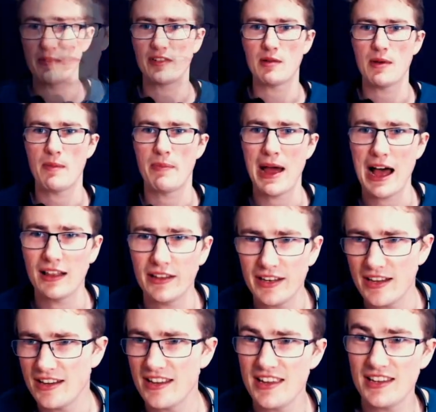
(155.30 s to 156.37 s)
got my palette
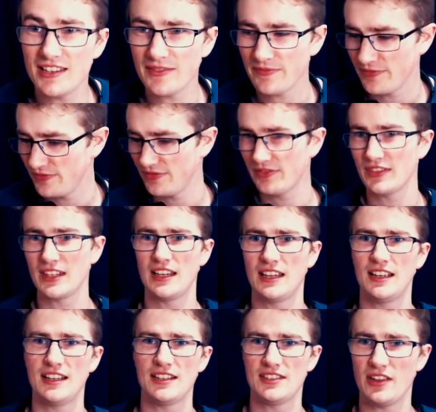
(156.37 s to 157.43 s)
in here,
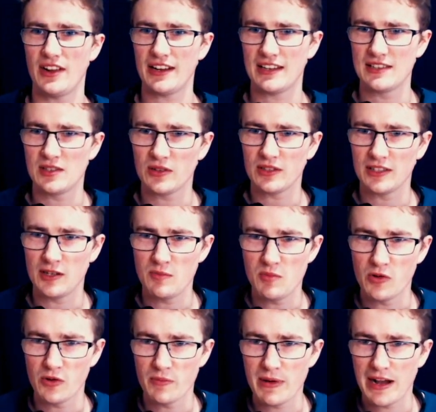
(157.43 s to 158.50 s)
so I can talk a little
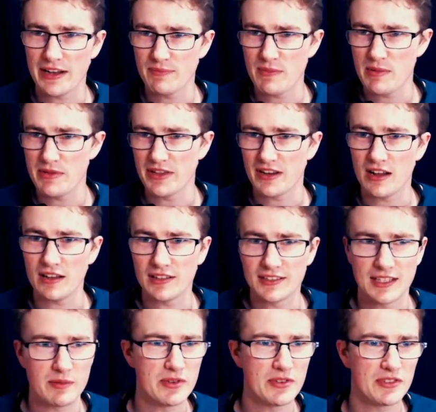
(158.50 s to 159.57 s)
more about maybe the colors that
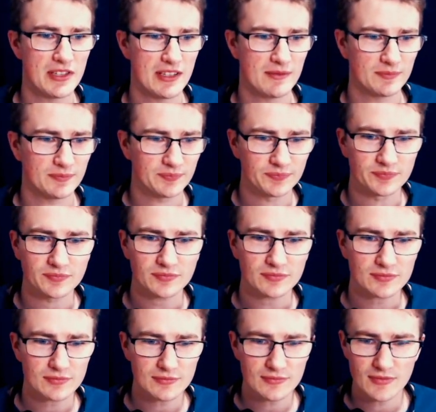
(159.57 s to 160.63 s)
I'm using.
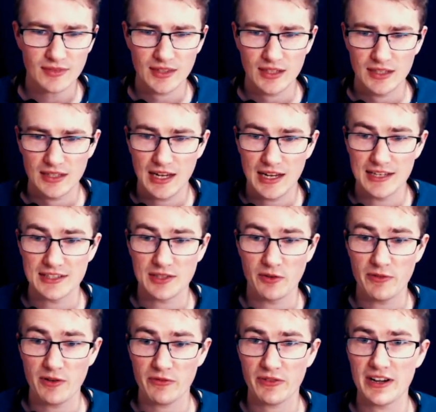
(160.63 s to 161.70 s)
So
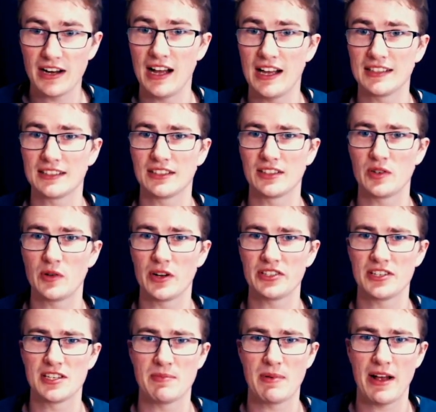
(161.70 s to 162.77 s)
feel free to ask
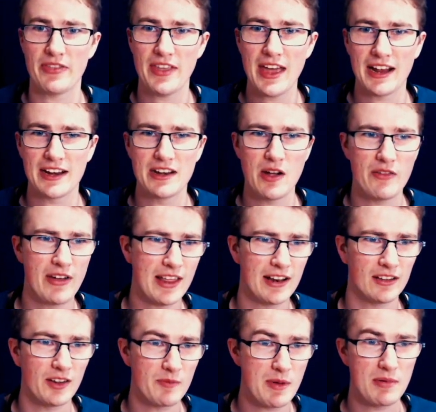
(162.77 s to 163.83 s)
questions about that. I know I've had a
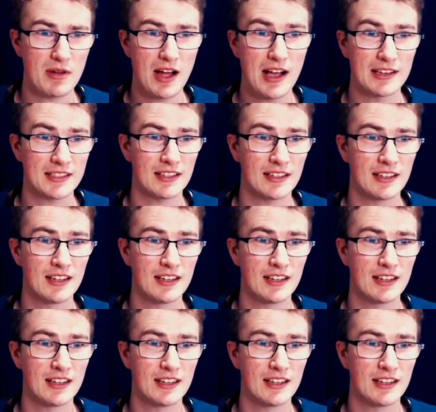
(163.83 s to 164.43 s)
lot of people ask